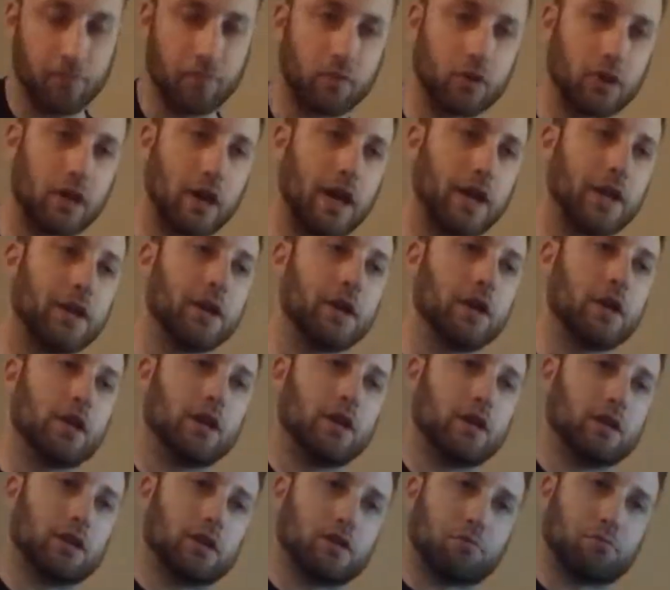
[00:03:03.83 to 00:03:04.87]
Okay,
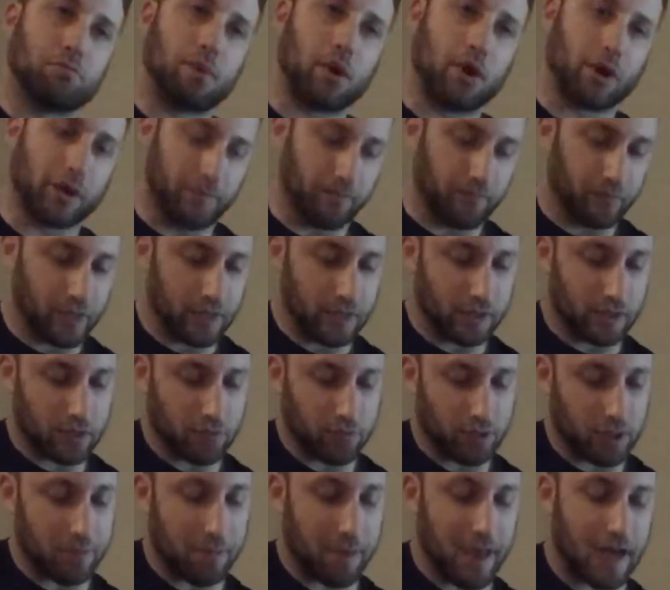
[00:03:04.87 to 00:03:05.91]
but it
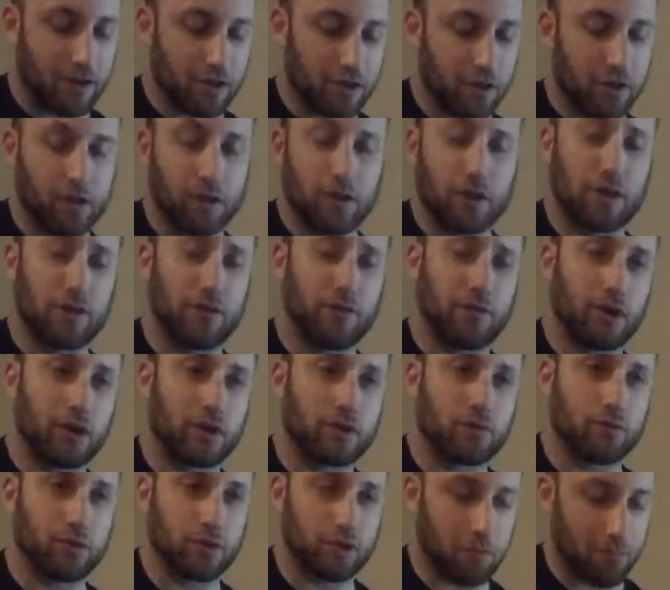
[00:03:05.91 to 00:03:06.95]
doesn't really matter if the
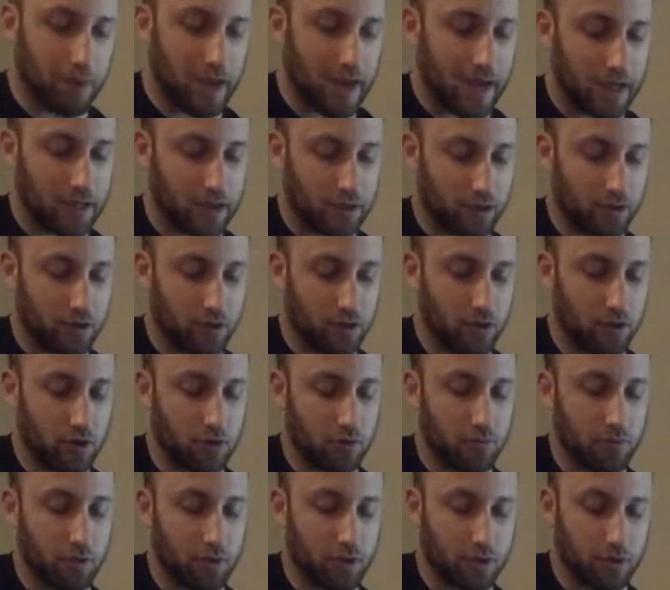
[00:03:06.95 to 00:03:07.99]
first one is a passing
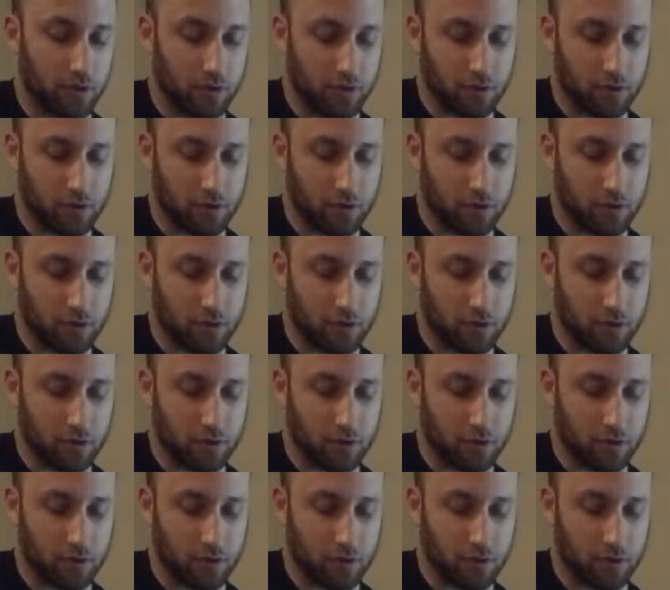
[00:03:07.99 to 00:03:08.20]
tone, but